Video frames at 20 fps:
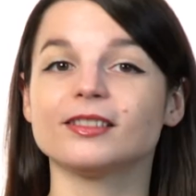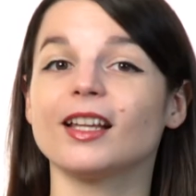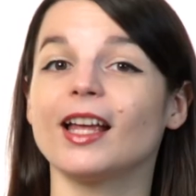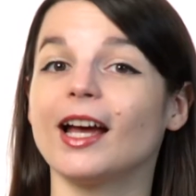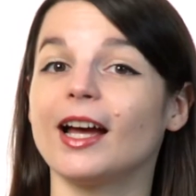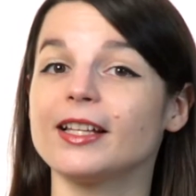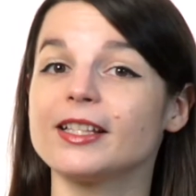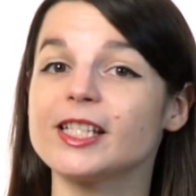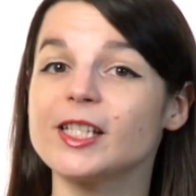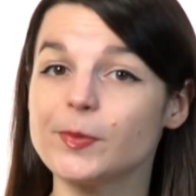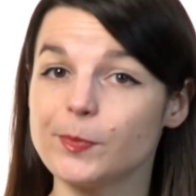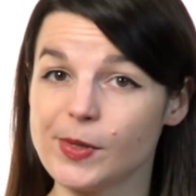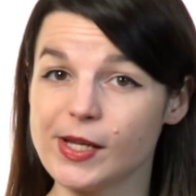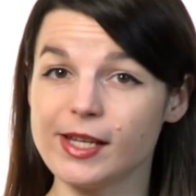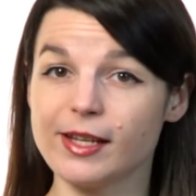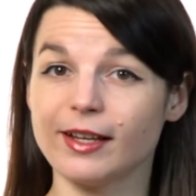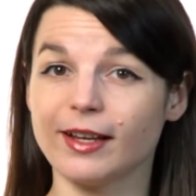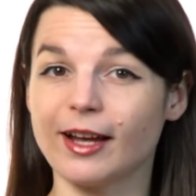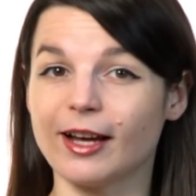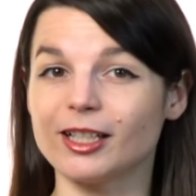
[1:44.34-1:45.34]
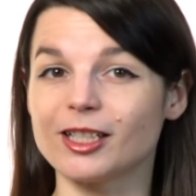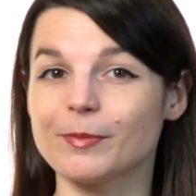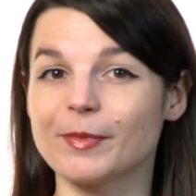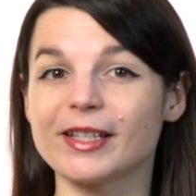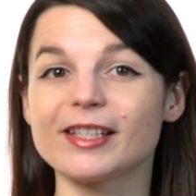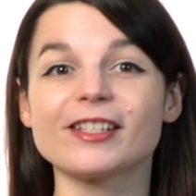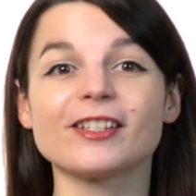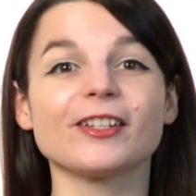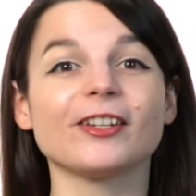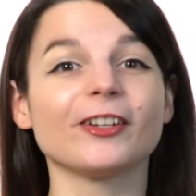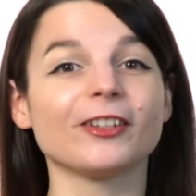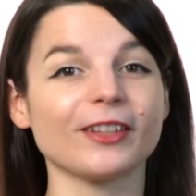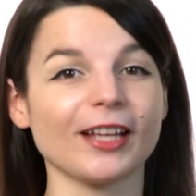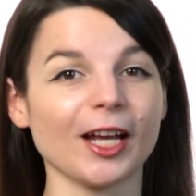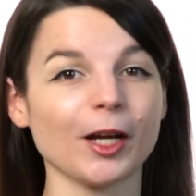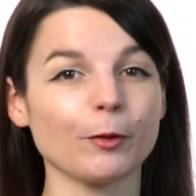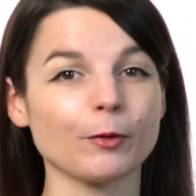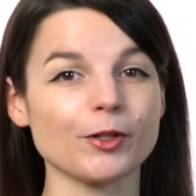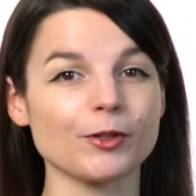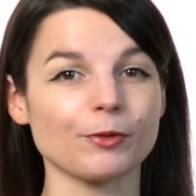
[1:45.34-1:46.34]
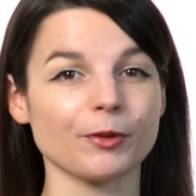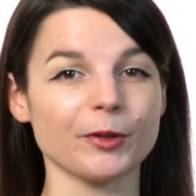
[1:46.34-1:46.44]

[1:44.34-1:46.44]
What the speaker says: Add speaking elements to your language